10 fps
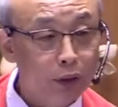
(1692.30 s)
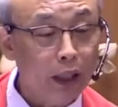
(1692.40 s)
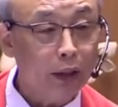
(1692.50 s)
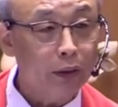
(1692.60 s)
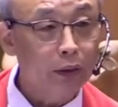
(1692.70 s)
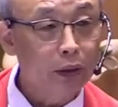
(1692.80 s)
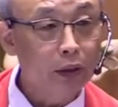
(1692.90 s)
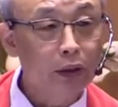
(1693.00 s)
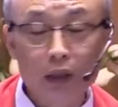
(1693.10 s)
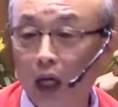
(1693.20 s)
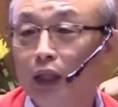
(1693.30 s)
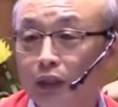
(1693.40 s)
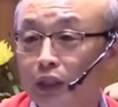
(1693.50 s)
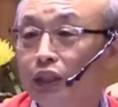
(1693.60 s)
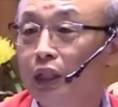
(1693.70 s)
that, you know,
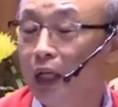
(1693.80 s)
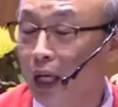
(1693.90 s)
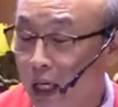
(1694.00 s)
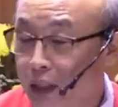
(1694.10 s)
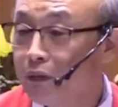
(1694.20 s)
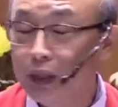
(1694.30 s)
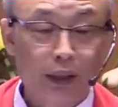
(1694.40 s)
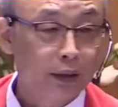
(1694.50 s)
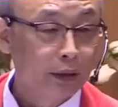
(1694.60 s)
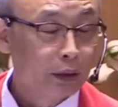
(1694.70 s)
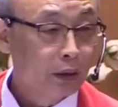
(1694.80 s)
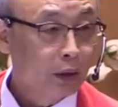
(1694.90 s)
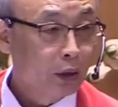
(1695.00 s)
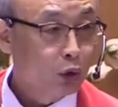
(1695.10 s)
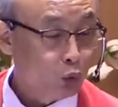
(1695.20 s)
God is angry
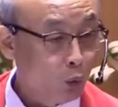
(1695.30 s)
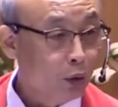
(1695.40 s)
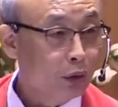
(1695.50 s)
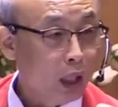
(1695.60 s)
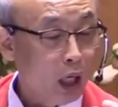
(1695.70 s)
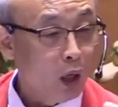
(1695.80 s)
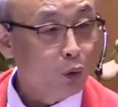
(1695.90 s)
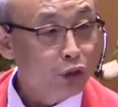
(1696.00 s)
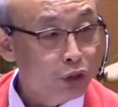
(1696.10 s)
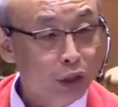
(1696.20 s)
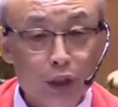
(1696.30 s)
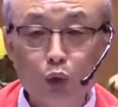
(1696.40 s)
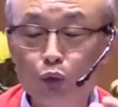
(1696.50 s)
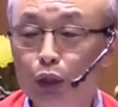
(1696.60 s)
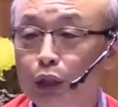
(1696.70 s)
toward our
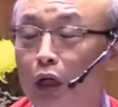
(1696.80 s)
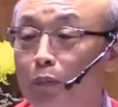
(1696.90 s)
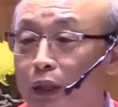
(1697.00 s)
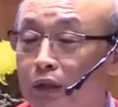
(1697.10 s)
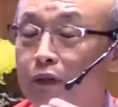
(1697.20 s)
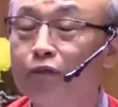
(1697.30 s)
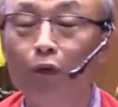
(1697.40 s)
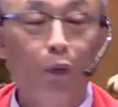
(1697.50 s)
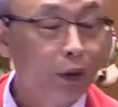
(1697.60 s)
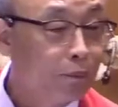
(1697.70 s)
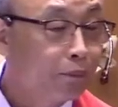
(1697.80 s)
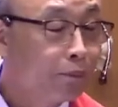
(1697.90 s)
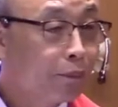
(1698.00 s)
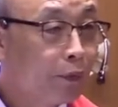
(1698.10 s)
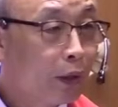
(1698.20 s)
sins we committed before him.
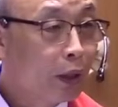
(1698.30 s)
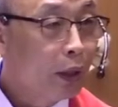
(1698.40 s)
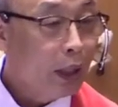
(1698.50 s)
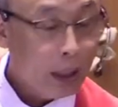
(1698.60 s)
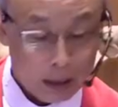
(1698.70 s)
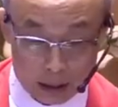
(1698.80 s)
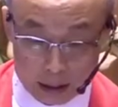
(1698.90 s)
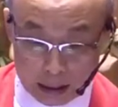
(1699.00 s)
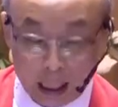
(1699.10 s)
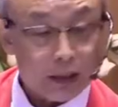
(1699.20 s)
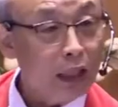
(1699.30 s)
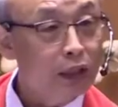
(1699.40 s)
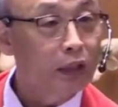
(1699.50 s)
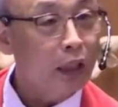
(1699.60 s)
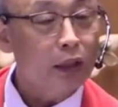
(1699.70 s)
And God does
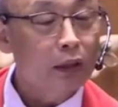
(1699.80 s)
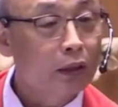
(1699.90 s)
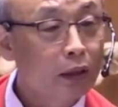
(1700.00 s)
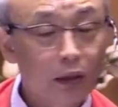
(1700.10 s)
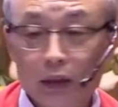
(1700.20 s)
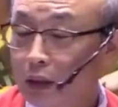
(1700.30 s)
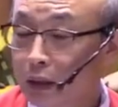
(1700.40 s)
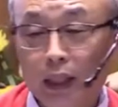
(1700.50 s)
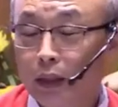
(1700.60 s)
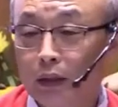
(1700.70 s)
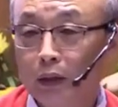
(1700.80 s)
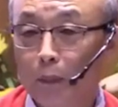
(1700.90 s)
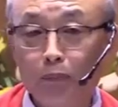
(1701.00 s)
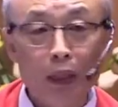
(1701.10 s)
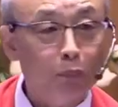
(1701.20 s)
not take it. The
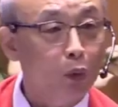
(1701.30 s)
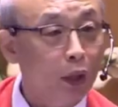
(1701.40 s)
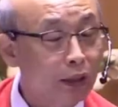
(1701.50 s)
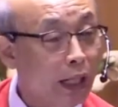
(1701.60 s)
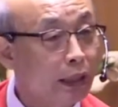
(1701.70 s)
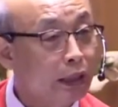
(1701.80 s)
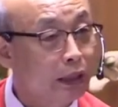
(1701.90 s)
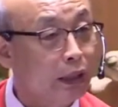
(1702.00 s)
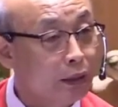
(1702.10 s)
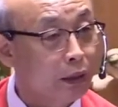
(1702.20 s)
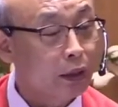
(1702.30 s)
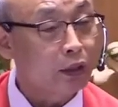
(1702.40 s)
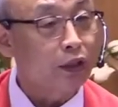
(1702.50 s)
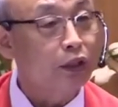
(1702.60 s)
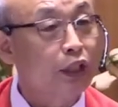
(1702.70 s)
people are taking him,
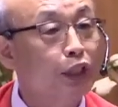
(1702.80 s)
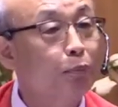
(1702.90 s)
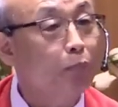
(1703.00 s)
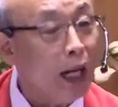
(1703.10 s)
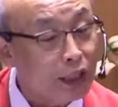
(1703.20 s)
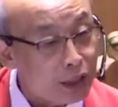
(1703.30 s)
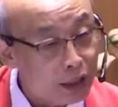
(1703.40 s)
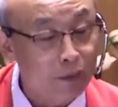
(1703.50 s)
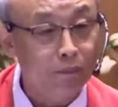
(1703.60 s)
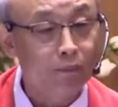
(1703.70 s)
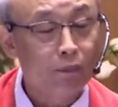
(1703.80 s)
despising him.